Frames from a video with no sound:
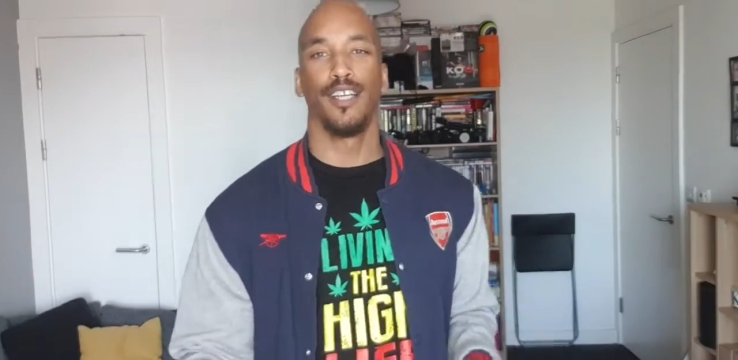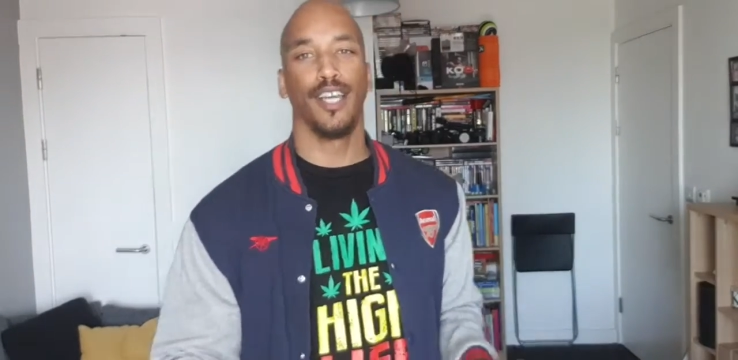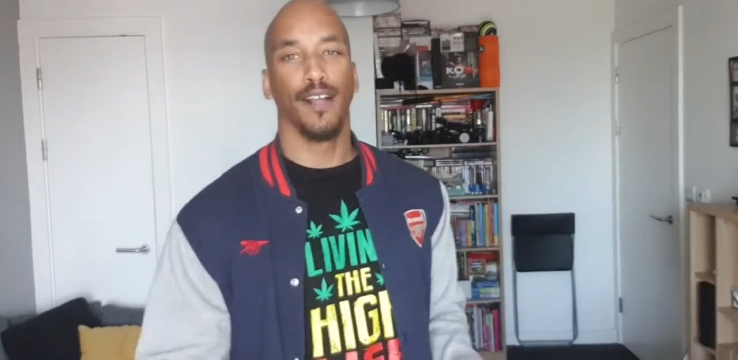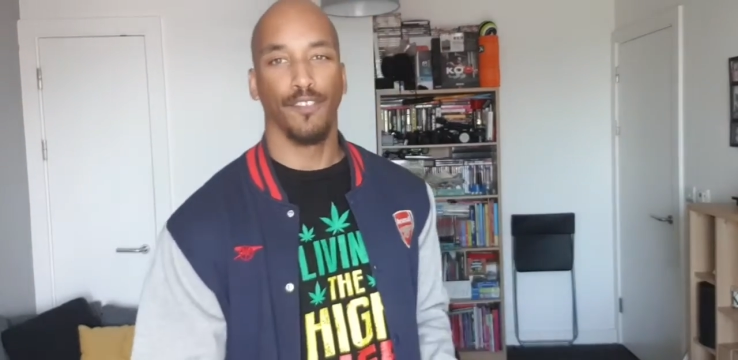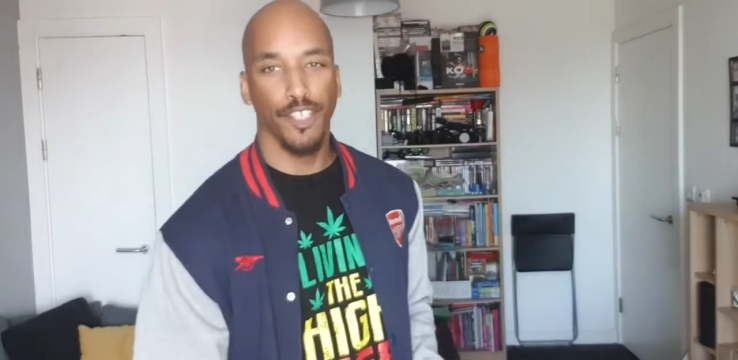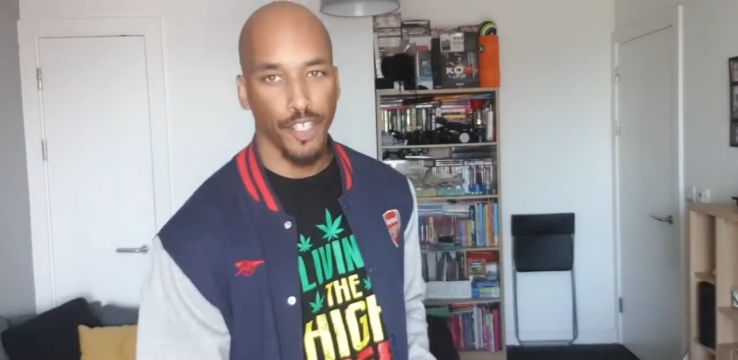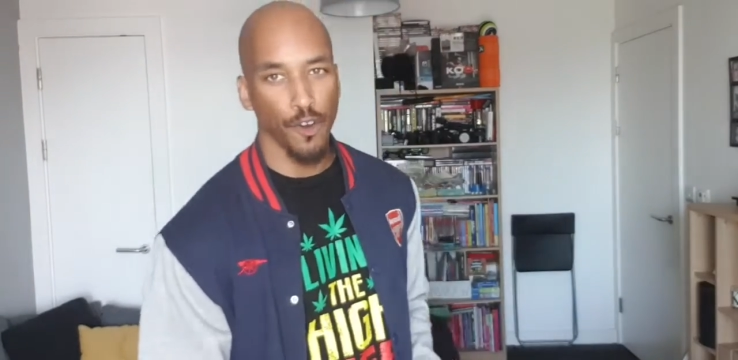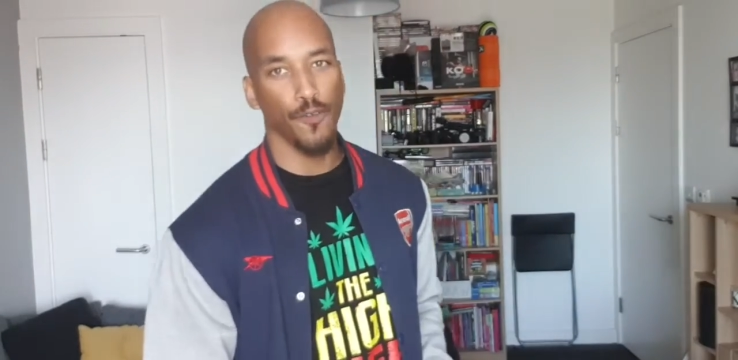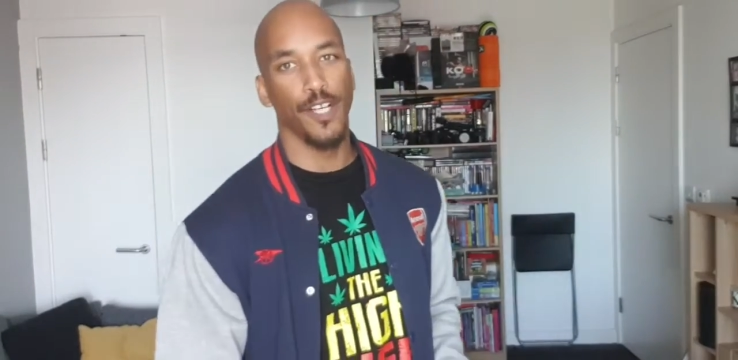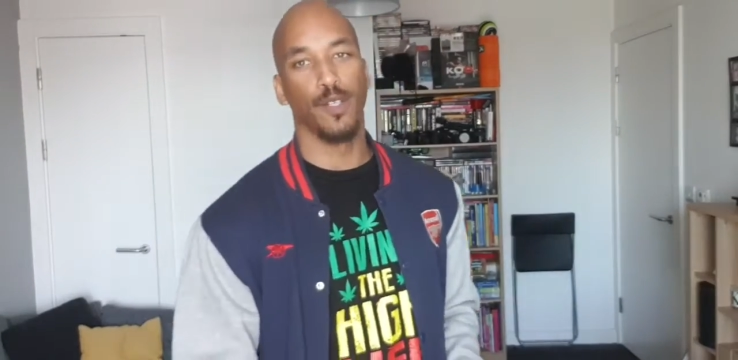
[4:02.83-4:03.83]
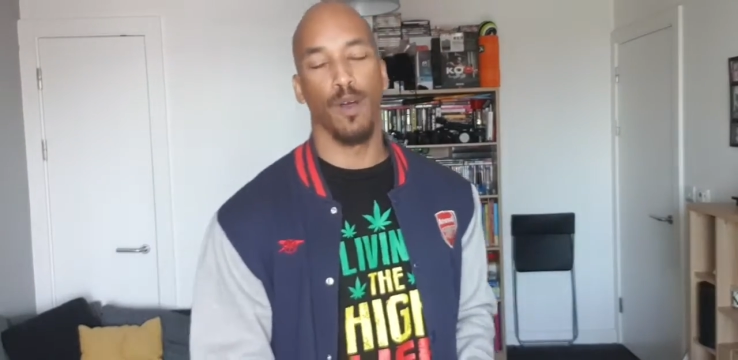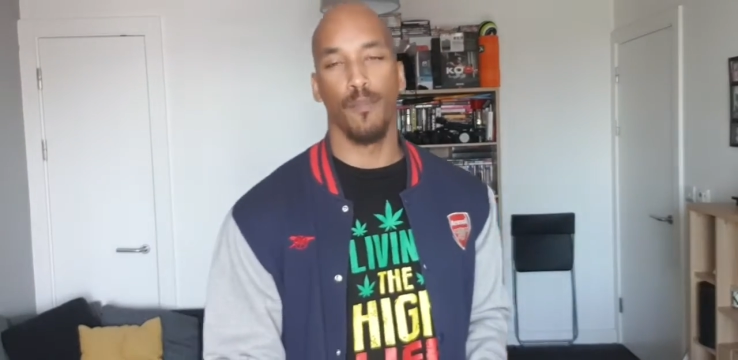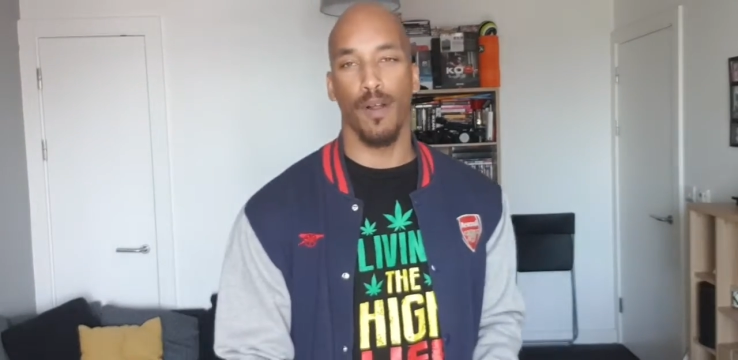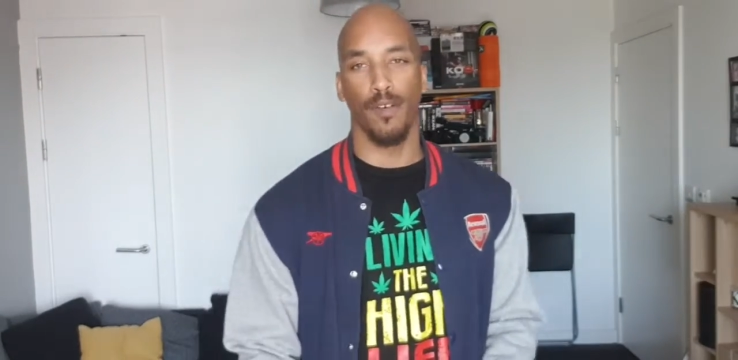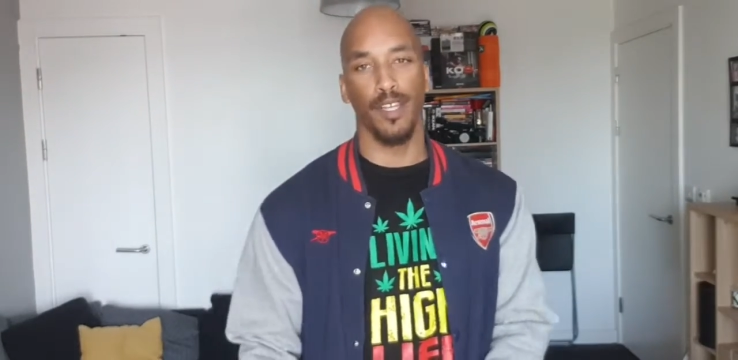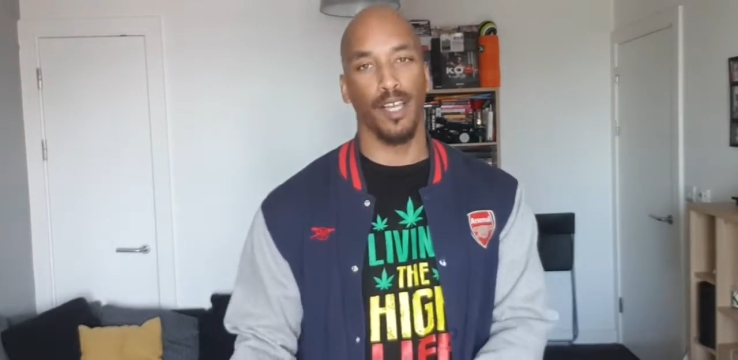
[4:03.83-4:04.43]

you have to chill for this one, brother.